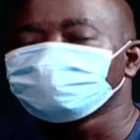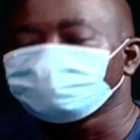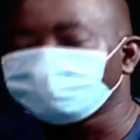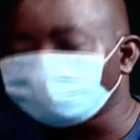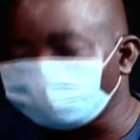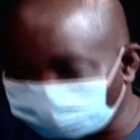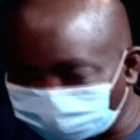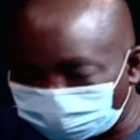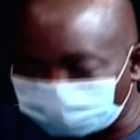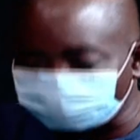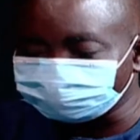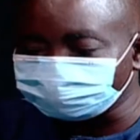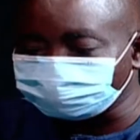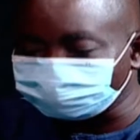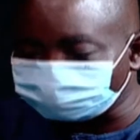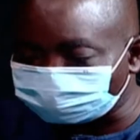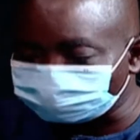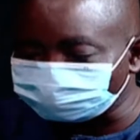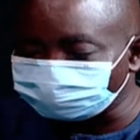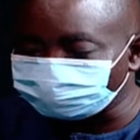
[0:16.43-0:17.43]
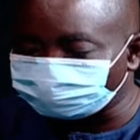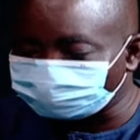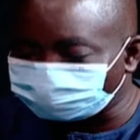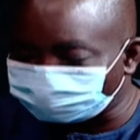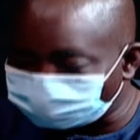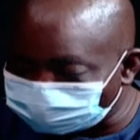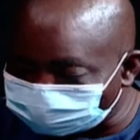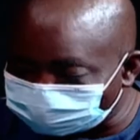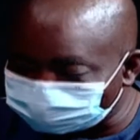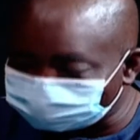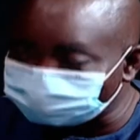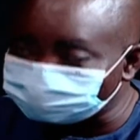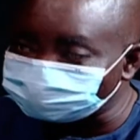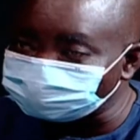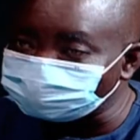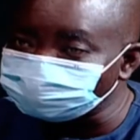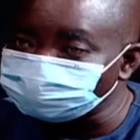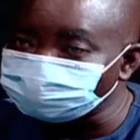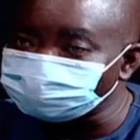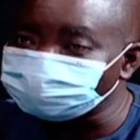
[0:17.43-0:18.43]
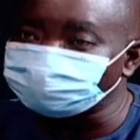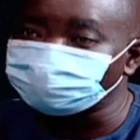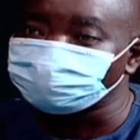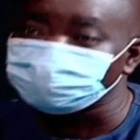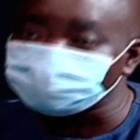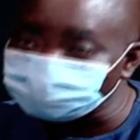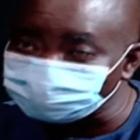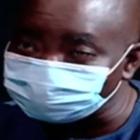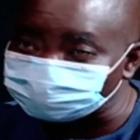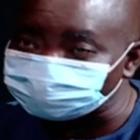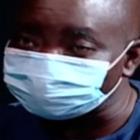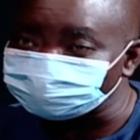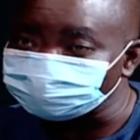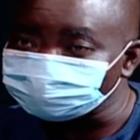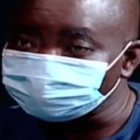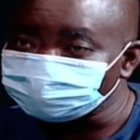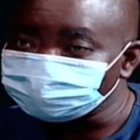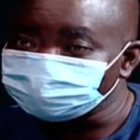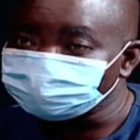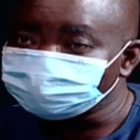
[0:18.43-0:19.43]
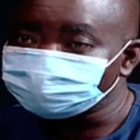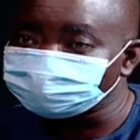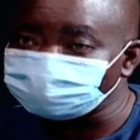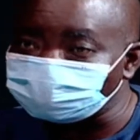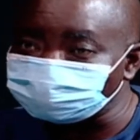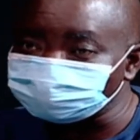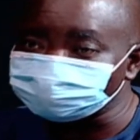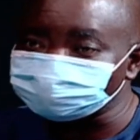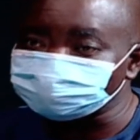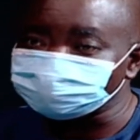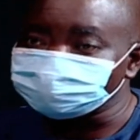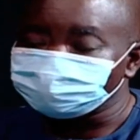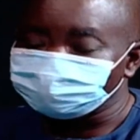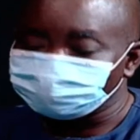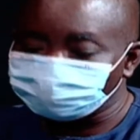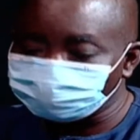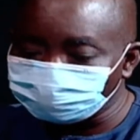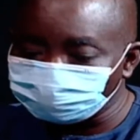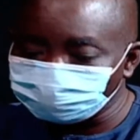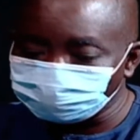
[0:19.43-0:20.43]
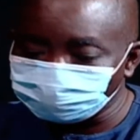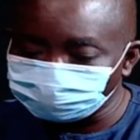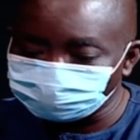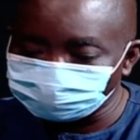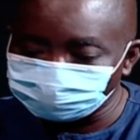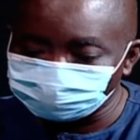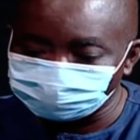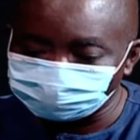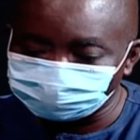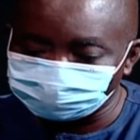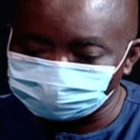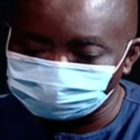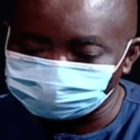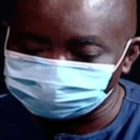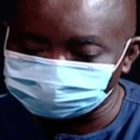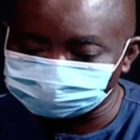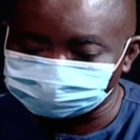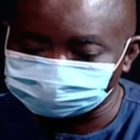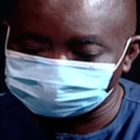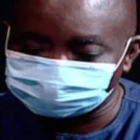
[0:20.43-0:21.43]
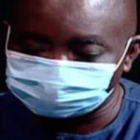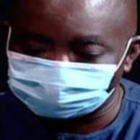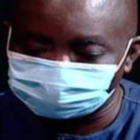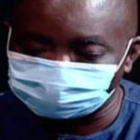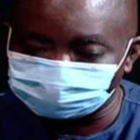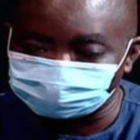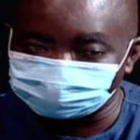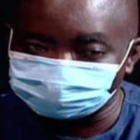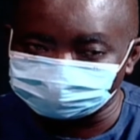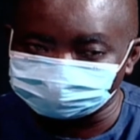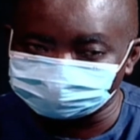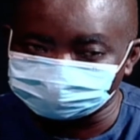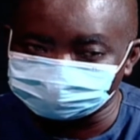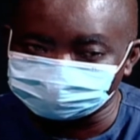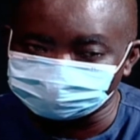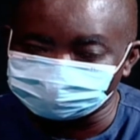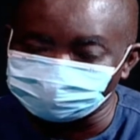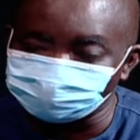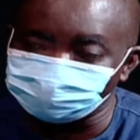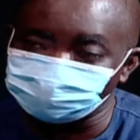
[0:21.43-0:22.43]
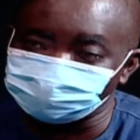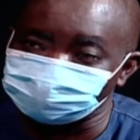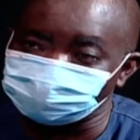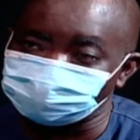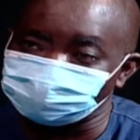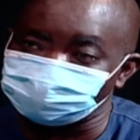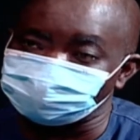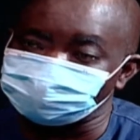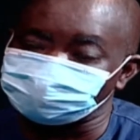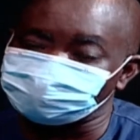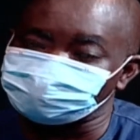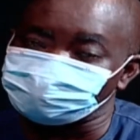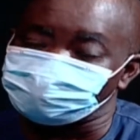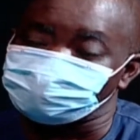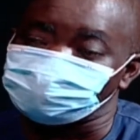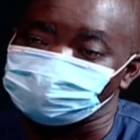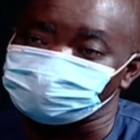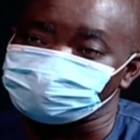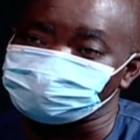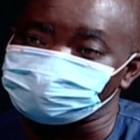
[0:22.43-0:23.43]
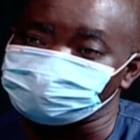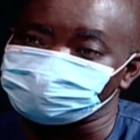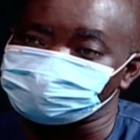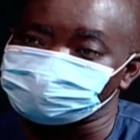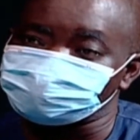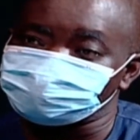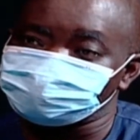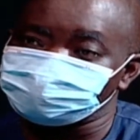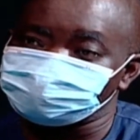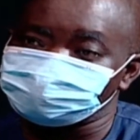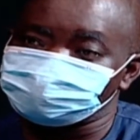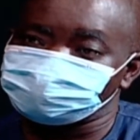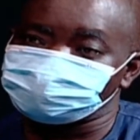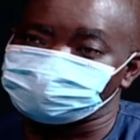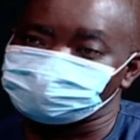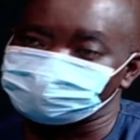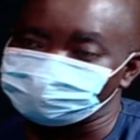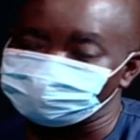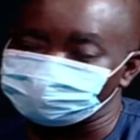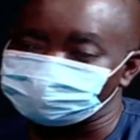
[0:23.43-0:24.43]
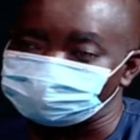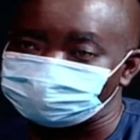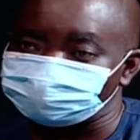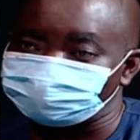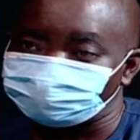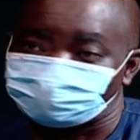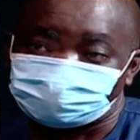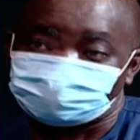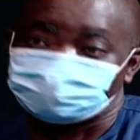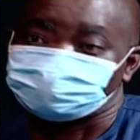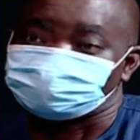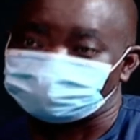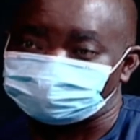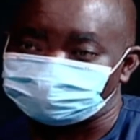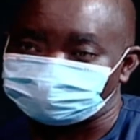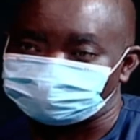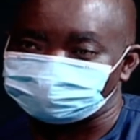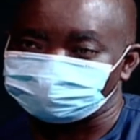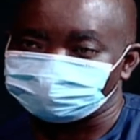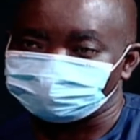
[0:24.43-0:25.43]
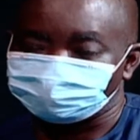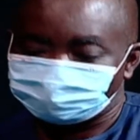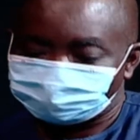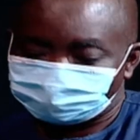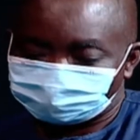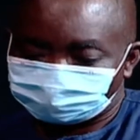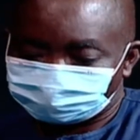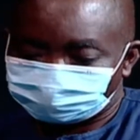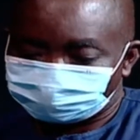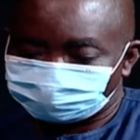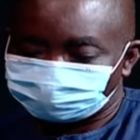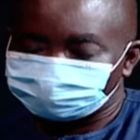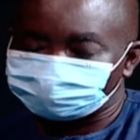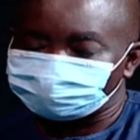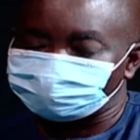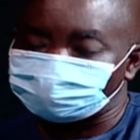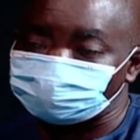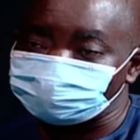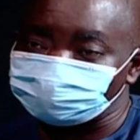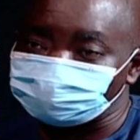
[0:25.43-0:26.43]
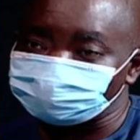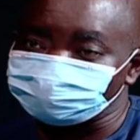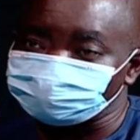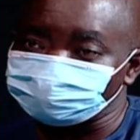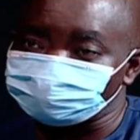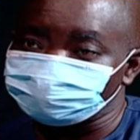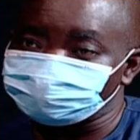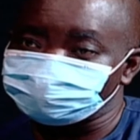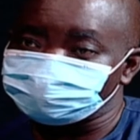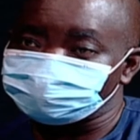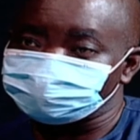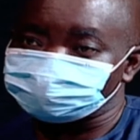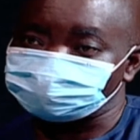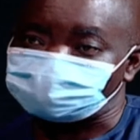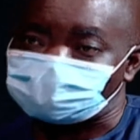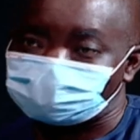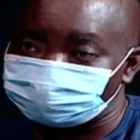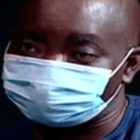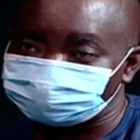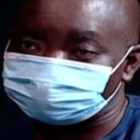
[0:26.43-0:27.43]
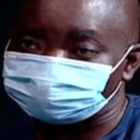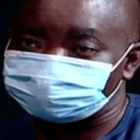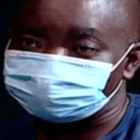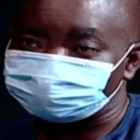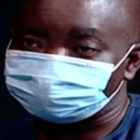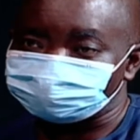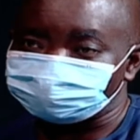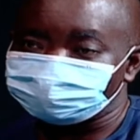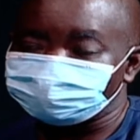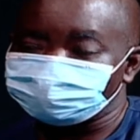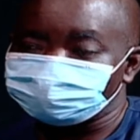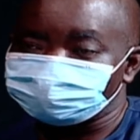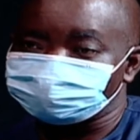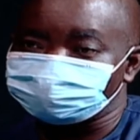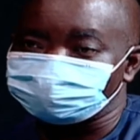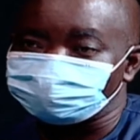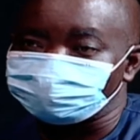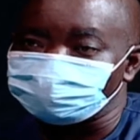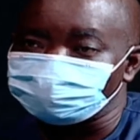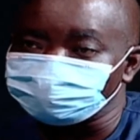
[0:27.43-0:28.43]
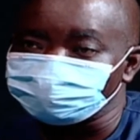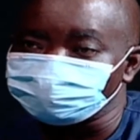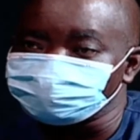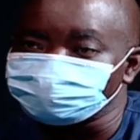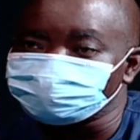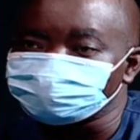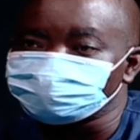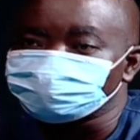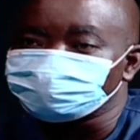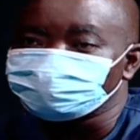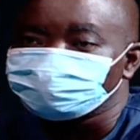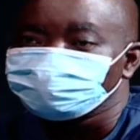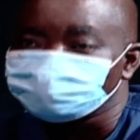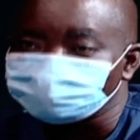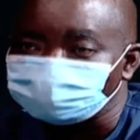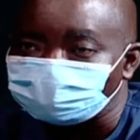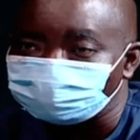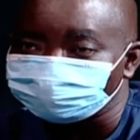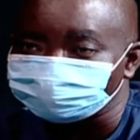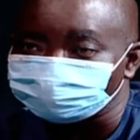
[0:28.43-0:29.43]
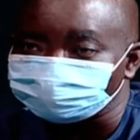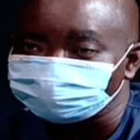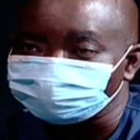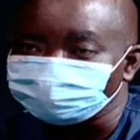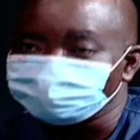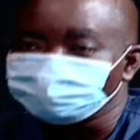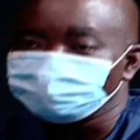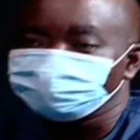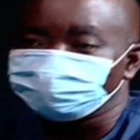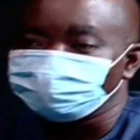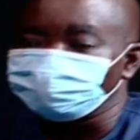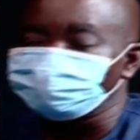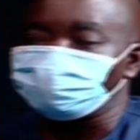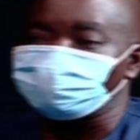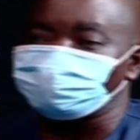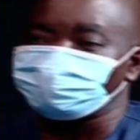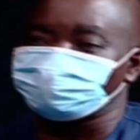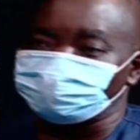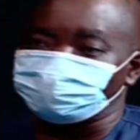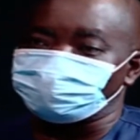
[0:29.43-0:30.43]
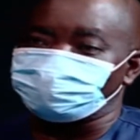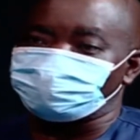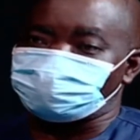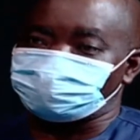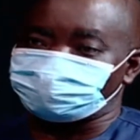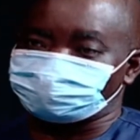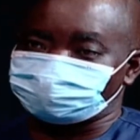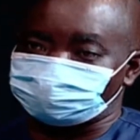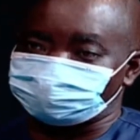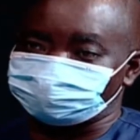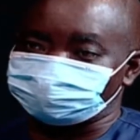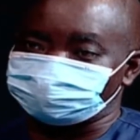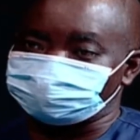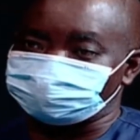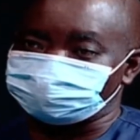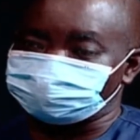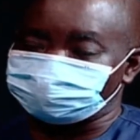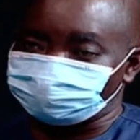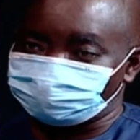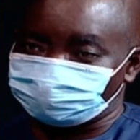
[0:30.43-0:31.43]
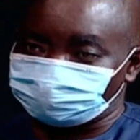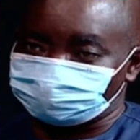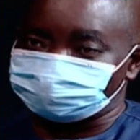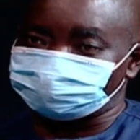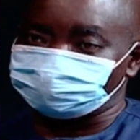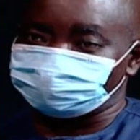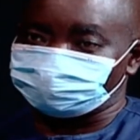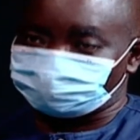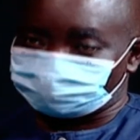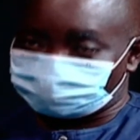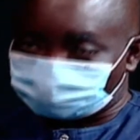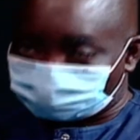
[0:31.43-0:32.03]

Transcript: They were, I'm saying that they provided mm. it under the footnote. Okay. That we, we built uh, two, uh, two bedrooms, mm -hmm. 2,000 for instance. One bedroom, 1,000. Mm. Three bedrooms, 2,000. Okay. So you have your 5,000 These are the quantities units. you're talking